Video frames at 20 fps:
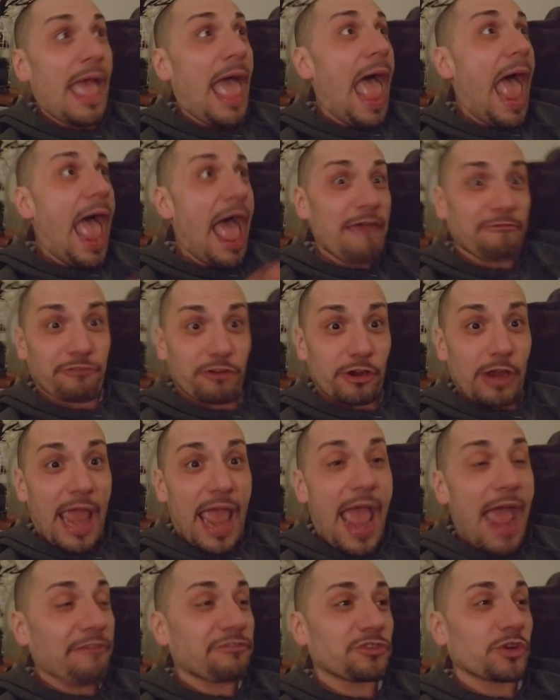ever.
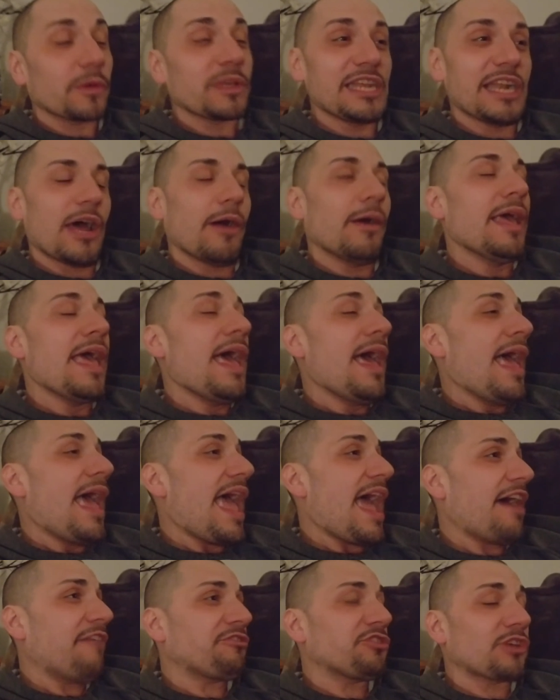After, you know,
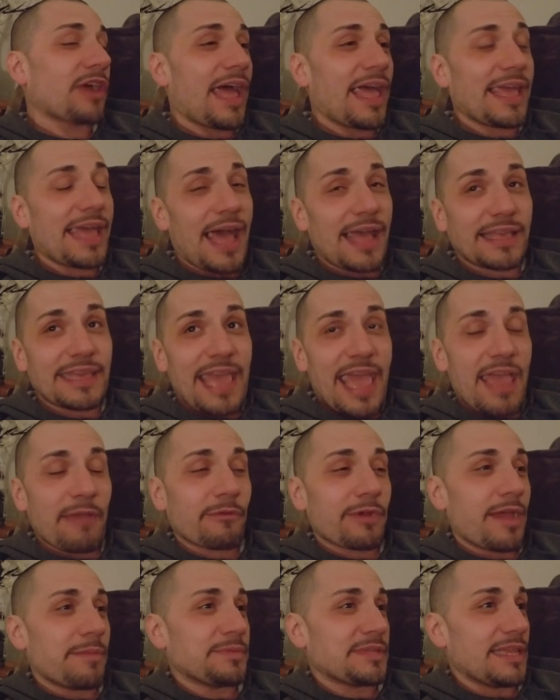after I got gang
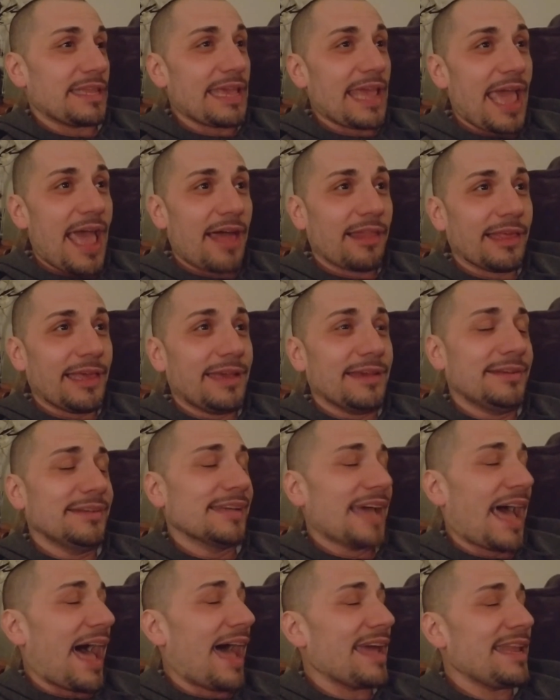raped in the alley,
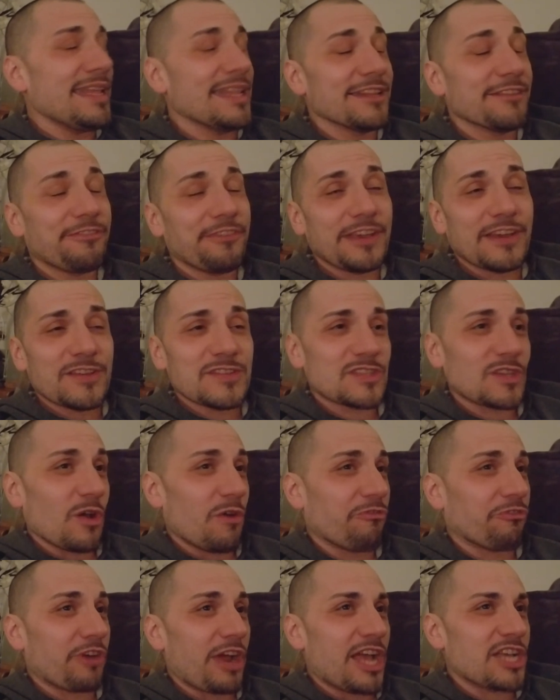I didn't feel so
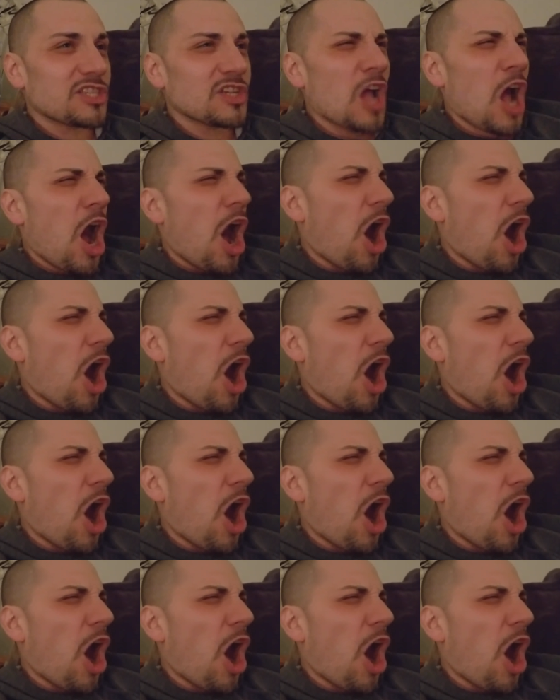fresh.